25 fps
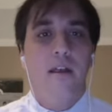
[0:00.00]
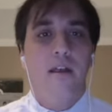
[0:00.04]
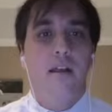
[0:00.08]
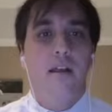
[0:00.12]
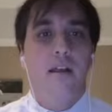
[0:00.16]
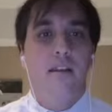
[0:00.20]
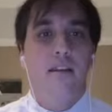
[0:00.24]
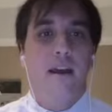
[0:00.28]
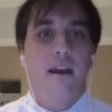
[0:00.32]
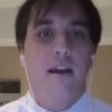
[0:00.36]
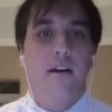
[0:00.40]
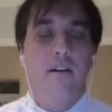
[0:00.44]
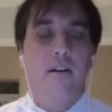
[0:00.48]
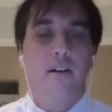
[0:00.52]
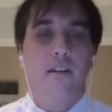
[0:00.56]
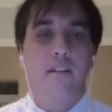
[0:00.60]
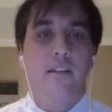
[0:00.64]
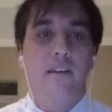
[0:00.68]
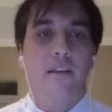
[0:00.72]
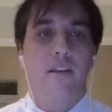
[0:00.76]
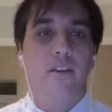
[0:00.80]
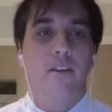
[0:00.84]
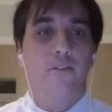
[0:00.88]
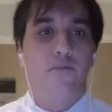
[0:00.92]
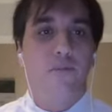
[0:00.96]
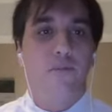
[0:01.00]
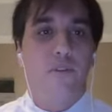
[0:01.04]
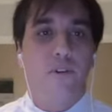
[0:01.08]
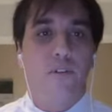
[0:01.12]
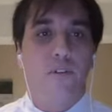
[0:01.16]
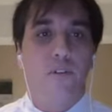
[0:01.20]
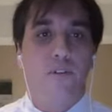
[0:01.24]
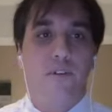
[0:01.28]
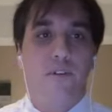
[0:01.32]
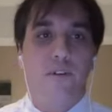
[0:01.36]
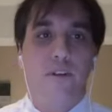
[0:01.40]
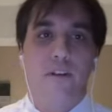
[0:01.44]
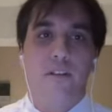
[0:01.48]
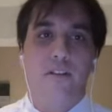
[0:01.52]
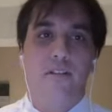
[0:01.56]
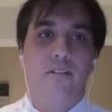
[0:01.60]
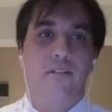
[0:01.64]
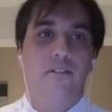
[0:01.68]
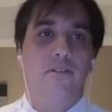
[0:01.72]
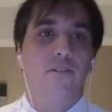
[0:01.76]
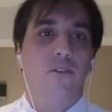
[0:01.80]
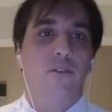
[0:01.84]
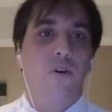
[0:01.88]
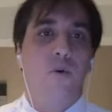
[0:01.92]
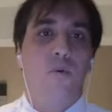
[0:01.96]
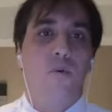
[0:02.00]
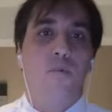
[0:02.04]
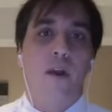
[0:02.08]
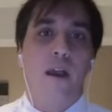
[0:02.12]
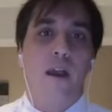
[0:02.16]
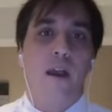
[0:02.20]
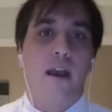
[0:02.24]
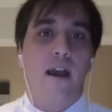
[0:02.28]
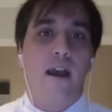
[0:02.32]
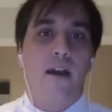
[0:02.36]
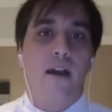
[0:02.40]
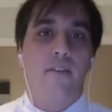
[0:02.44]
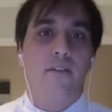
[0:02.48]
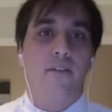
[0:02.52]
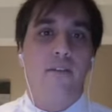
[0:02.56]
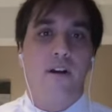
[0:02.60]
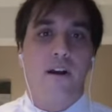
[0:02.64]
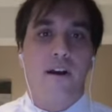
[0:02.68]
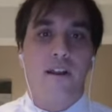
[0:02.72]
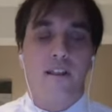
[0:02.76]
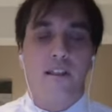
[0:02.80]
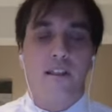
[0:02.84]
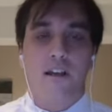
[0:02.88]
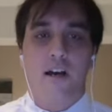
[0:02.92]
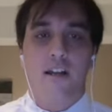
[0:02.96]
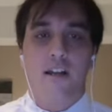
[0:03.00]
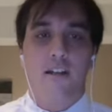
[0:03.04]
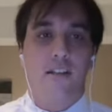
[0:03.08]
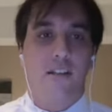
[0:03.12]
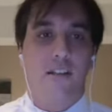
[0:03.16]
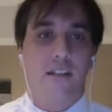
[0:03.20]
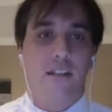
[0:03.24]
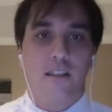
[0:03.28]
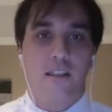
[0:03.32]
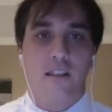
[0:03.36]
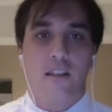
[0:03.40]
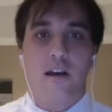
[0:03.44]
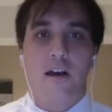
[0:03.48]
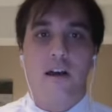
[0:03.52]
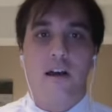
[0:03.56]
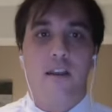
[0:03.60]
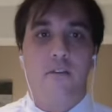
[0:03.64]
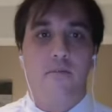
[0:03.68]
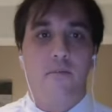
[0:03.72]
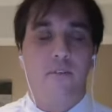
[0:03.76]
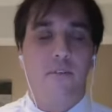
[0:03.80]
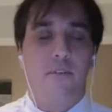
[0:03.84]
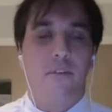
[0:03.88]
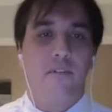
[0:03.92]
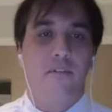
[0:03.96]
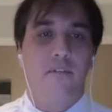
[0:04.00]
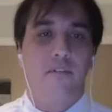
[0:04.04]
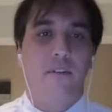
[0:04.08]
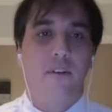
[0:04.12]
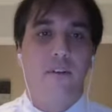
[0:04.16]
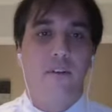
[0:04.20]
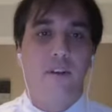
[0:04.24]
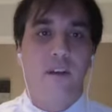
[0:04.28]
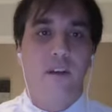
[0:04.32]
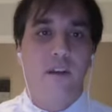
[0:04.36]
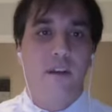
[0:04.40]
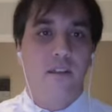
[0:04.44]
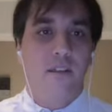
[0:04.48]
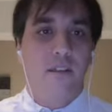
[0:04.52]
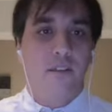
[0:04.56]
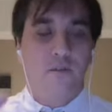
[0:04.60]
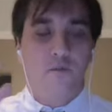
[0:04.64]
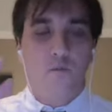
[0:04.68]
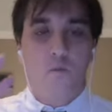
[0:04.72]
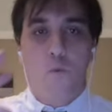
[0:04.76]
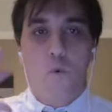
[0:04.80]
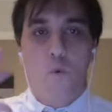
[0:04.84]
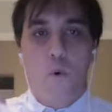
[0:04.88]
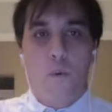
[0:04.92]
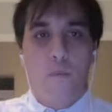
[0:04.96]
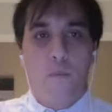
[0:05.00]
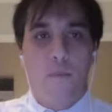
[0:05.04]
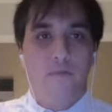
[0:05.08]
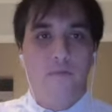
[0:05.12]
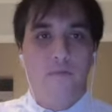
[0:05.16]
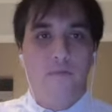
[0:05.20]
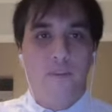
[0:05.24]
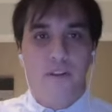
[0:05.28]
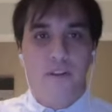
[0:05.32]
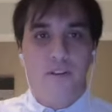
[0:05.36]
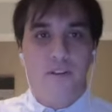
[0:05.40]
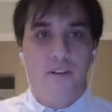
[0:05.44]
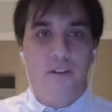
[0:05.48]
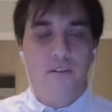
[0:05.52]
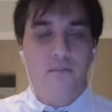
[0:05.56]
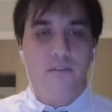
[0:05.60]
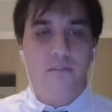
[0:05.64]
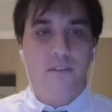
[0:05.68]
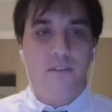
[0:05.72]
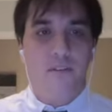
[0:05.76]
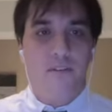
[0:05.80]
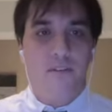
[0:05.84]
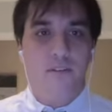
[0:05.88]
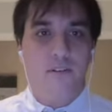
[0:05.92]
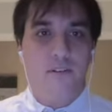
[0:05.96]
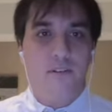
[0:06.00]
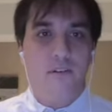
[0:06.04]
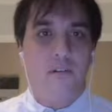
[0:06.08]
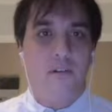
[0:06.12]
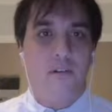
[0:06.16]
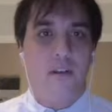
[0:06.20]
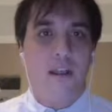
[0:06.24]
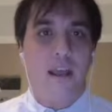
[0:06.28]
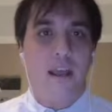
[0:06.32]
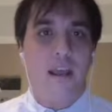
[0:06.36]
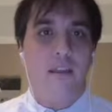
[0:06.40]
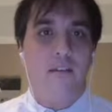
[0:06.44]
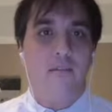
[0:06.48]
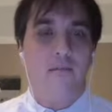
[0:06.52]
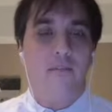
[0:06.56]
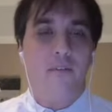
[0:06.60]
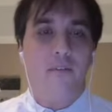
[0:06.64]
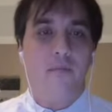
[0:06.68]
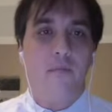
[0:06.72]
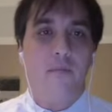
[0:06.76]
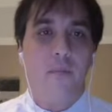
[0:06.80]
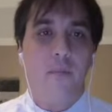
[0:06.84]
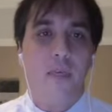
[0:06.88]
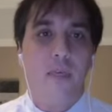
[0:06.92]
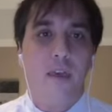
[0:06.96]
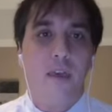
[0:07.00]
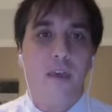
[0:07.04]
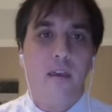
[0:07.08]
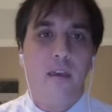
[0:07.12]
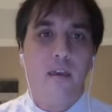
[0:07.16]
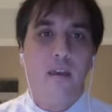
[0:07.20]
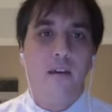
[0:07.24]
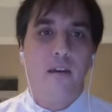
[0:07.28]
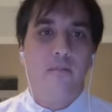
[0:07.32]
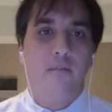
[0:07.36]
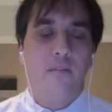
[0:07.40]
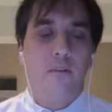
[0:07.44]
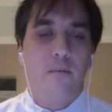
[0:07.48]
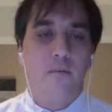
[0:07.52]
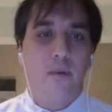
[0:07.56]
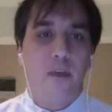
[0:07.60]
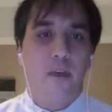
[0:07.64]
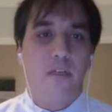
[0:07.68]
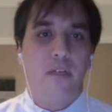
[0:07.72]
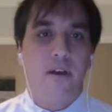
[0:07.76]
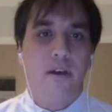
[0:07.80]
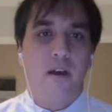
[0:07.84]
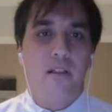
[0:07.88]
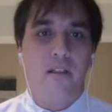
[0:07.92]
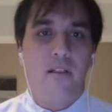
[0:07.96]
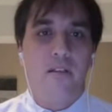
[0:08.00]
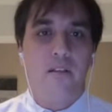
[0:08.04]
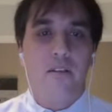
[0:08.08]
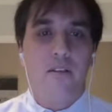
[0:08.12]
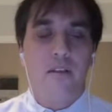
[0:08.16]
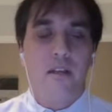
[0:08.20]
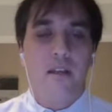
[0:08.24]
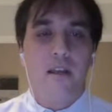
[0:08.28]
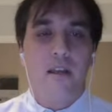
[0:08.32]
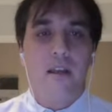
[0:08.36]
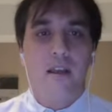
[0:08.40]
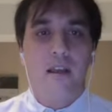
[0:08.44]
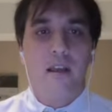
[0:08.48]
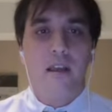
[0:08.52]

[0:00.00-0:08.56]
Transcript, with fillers: Now, in Israel, it's so bad; they're ideologically in line with this this warped vision of this is our land from from mythology.